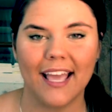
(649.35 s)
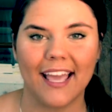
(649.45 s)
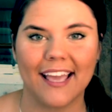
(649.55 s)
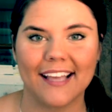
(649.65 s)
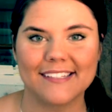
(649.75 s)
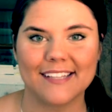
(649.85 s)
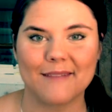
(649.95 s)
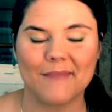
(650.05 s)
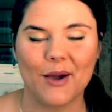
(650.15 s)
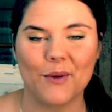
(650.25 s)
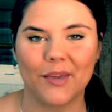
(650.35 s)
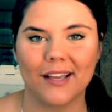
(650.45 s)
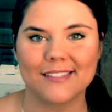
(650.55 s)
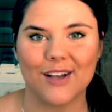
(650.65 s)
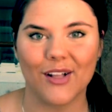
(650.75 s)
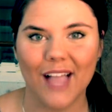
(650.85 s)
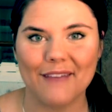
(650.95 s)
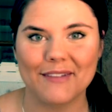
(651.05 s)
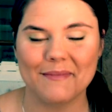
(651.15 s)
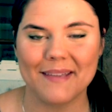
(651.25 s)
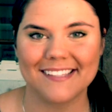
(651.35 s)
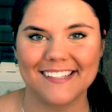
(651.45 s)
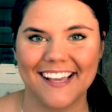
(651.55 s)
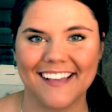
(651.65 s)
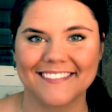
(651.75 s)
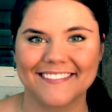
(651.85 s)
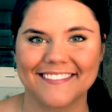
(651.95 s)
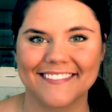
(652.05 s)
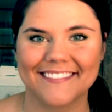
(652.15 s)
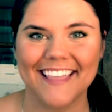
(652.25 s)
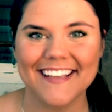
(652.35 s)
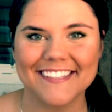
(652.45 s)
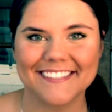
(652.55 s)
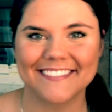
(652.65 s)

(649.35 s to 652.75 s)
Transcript: And I hope you guys all have an amazing day. Thanks.